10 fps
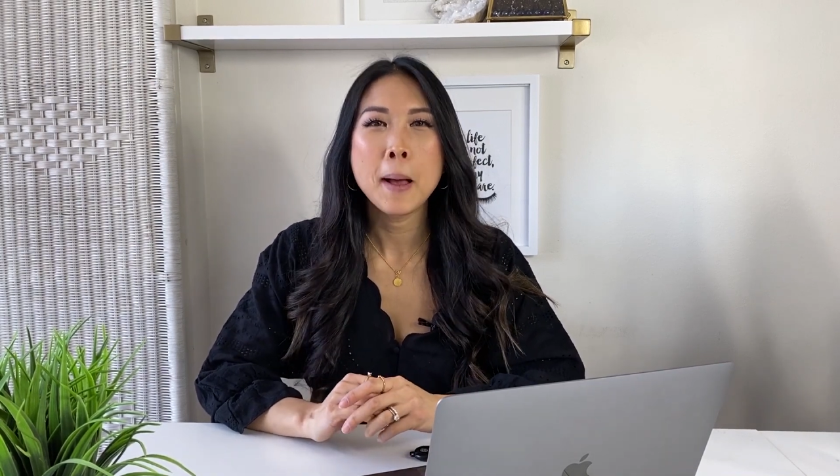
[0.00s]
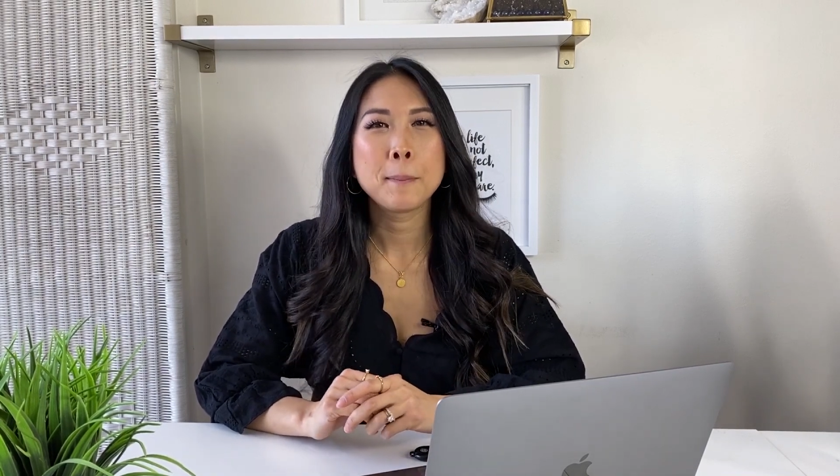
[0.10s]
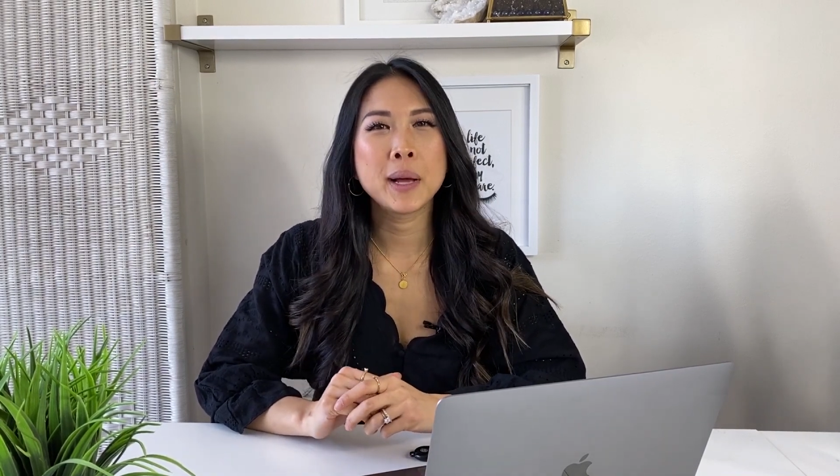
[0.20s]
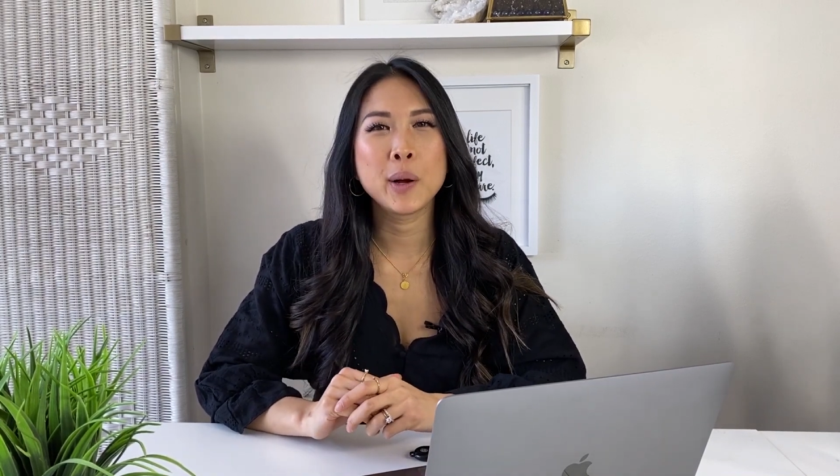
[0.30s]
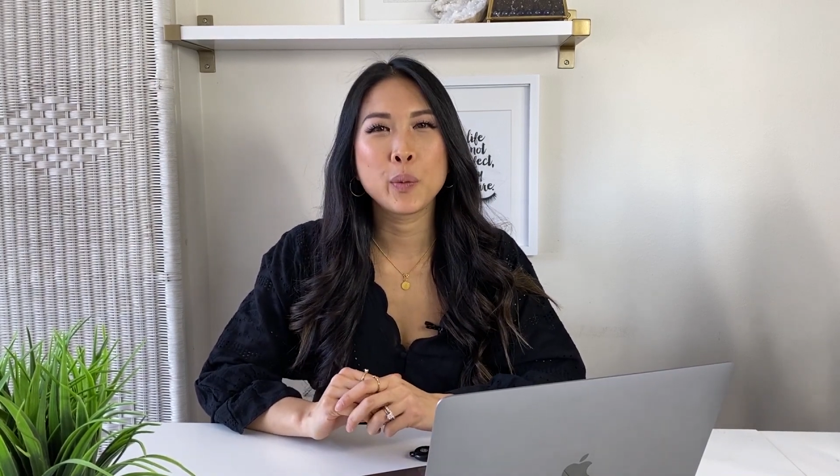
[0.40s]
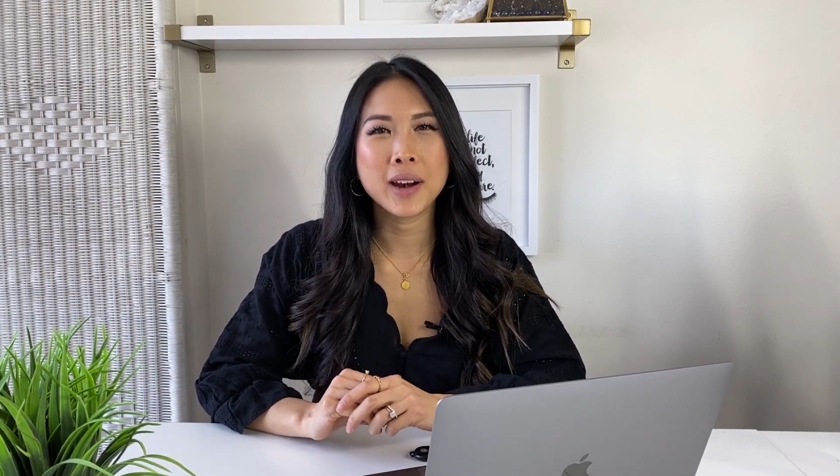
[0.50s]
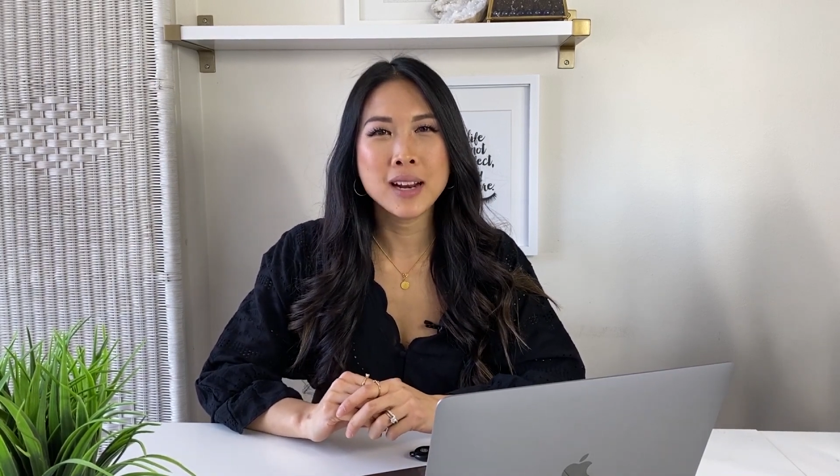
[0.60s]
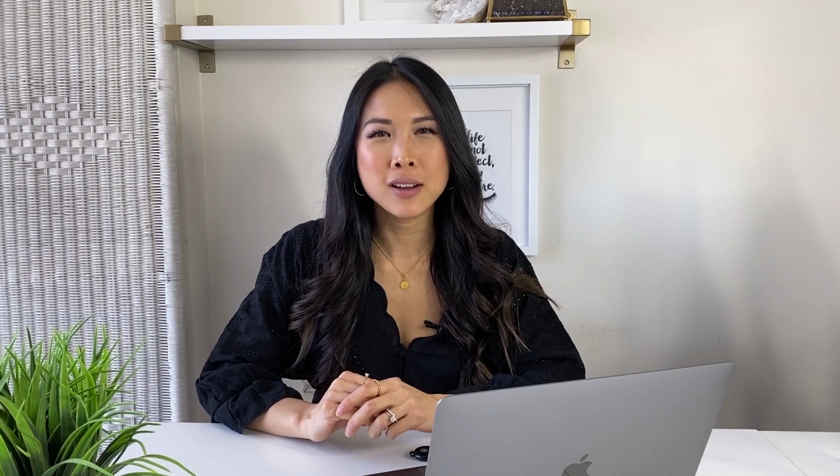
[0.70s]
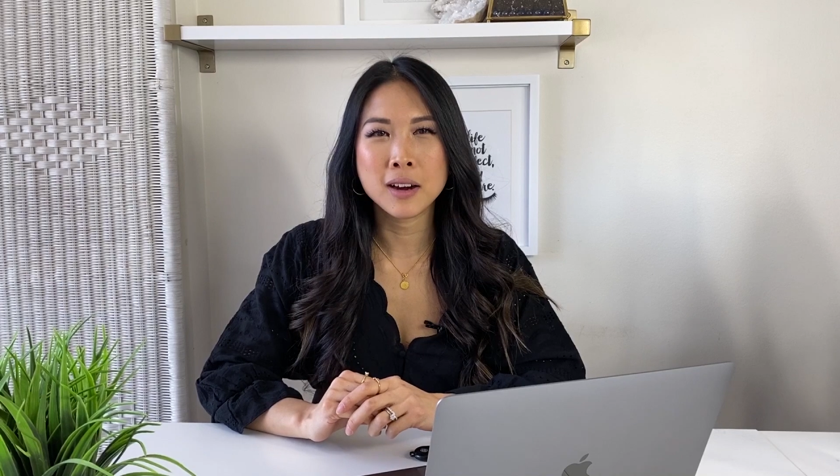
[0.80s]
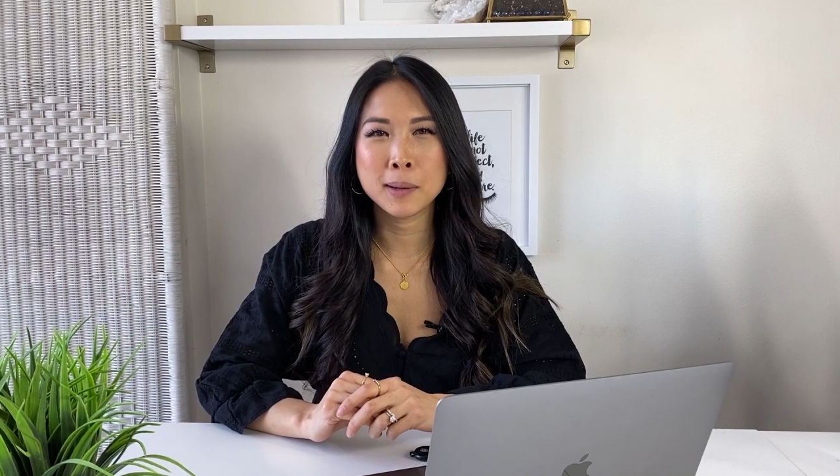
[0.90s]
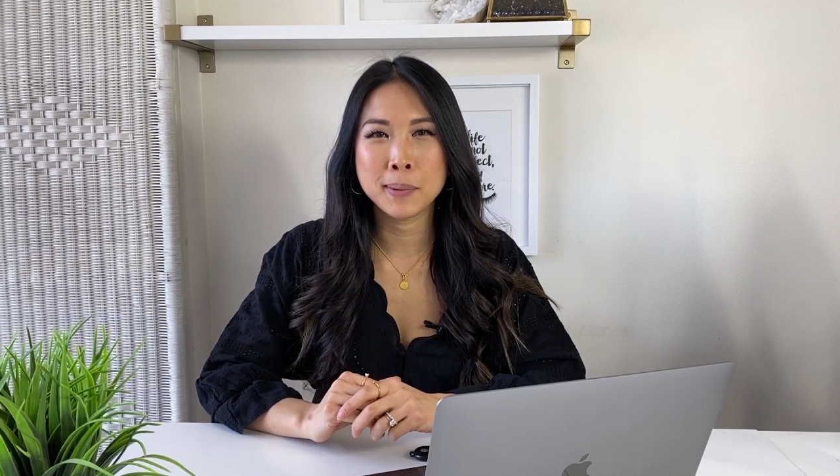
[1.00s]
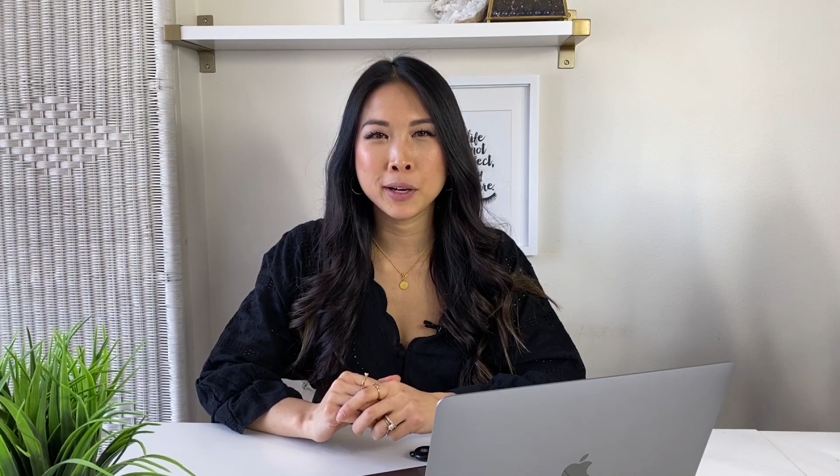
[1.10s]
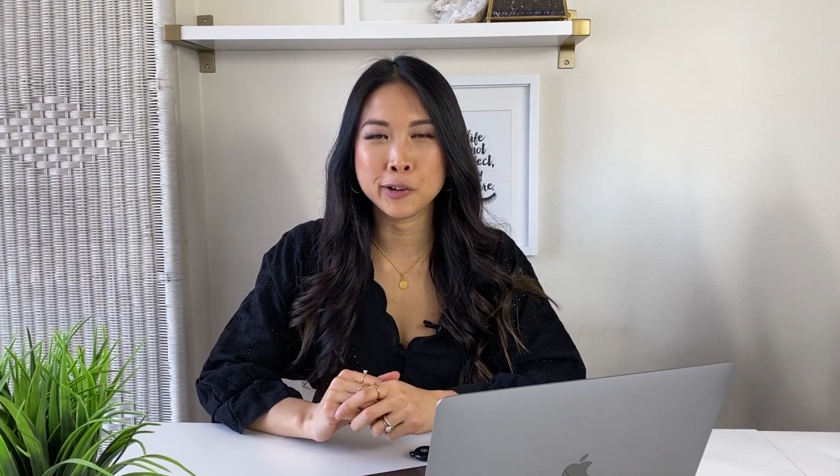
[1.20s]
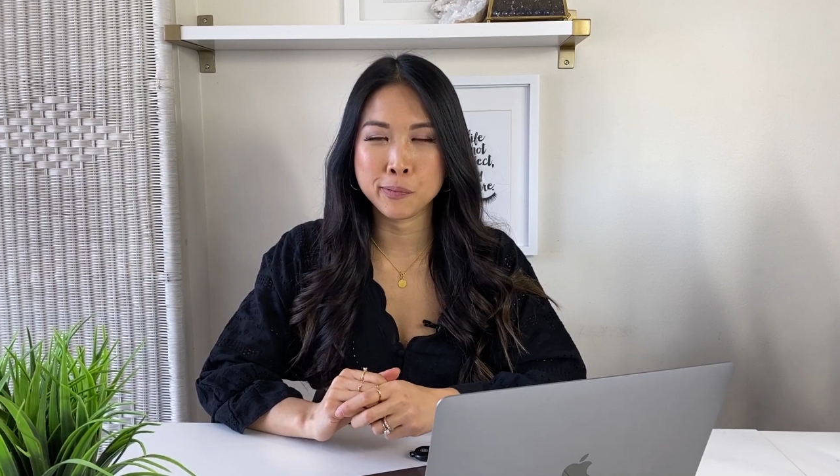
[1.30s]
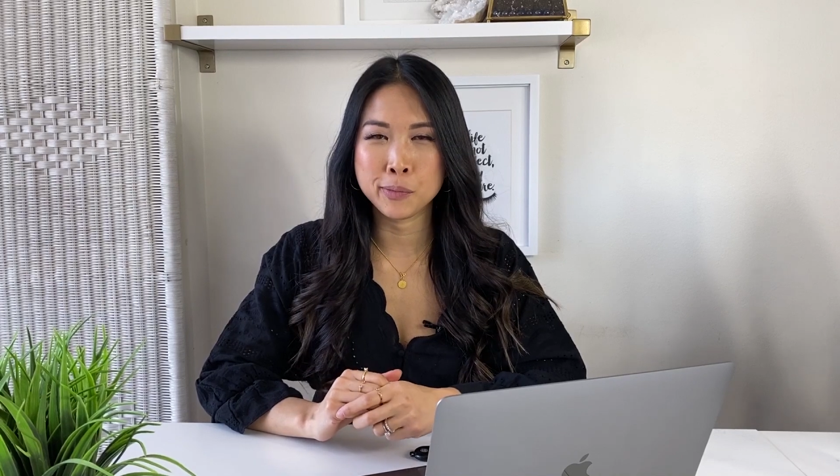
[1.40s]
but when I talk
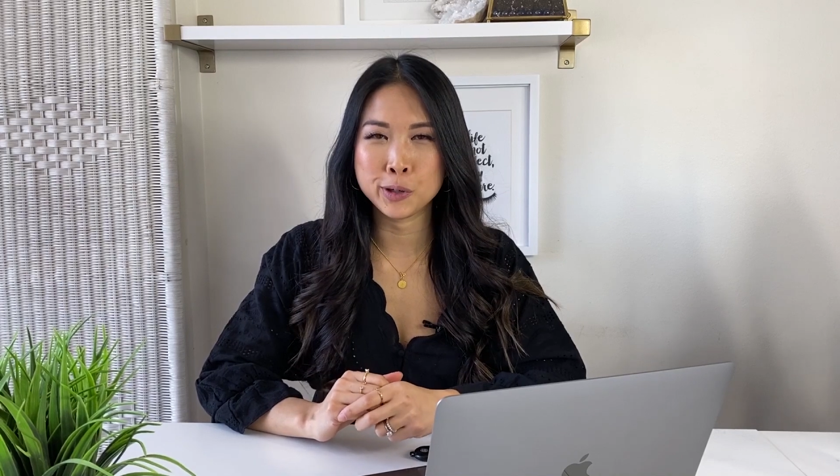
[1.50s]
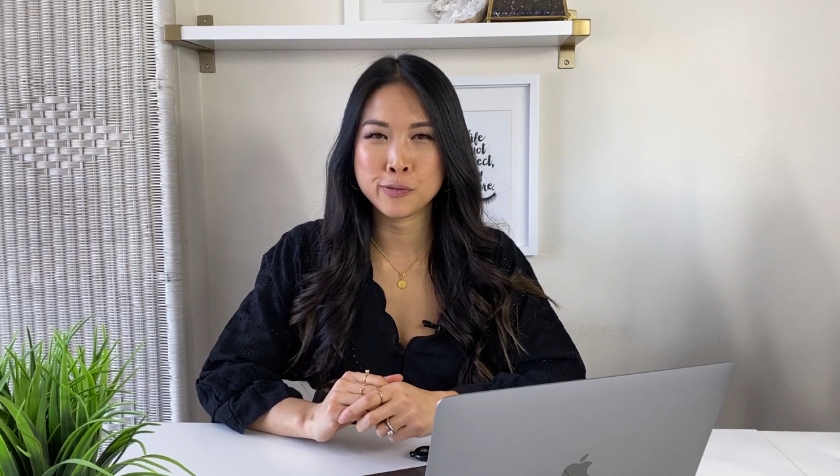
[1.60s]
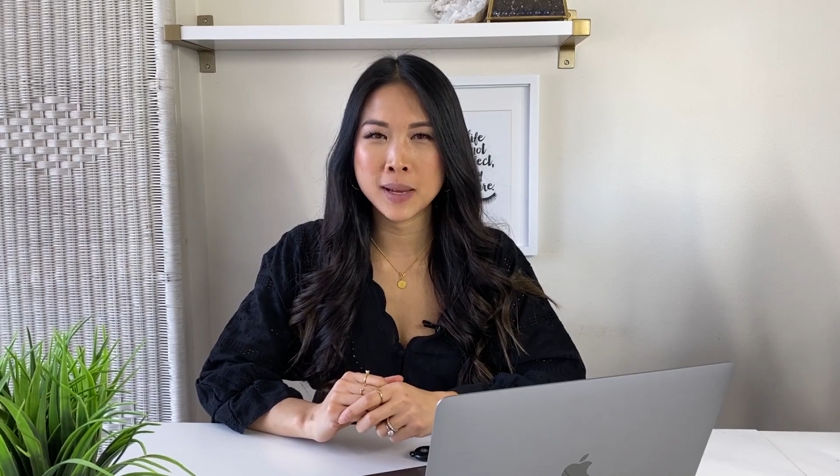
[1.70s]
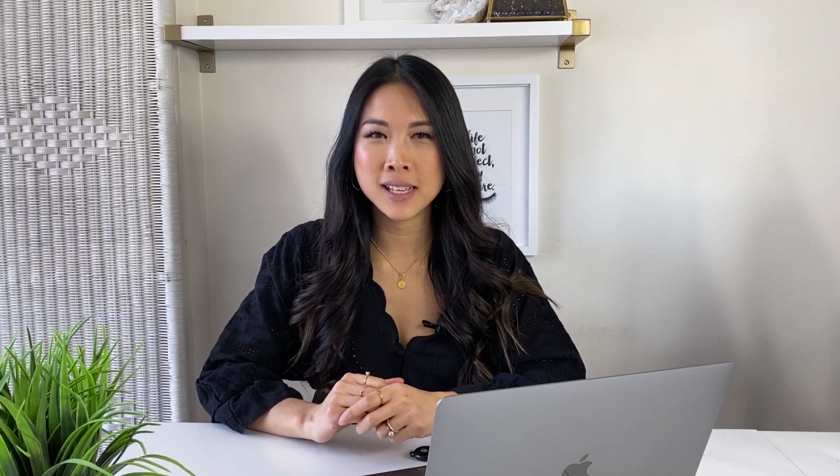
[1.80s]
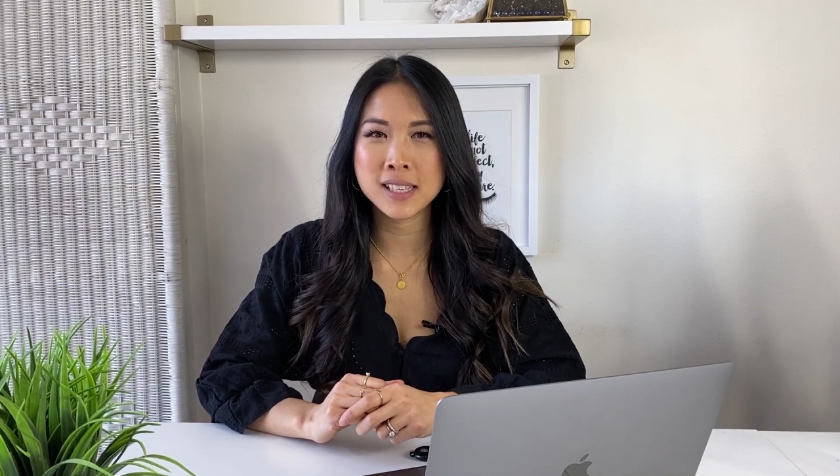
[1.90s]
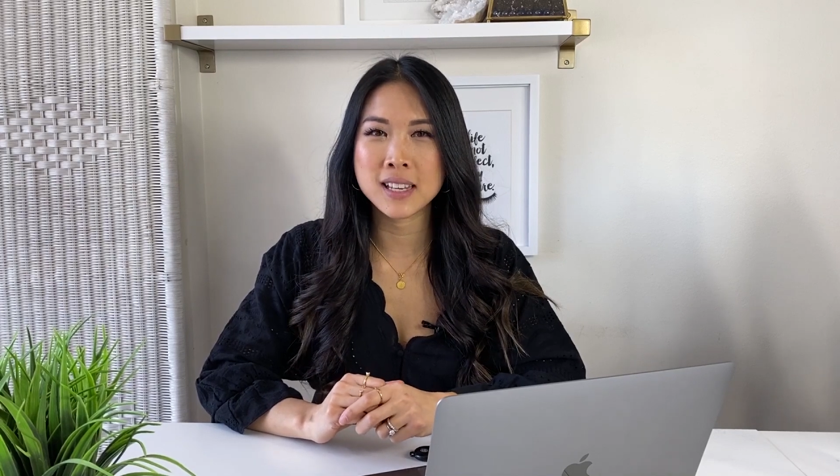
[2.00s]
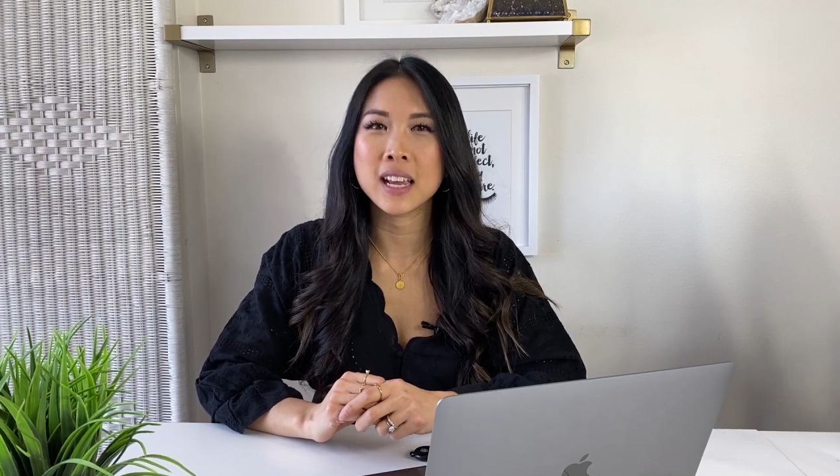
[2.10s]
about movements,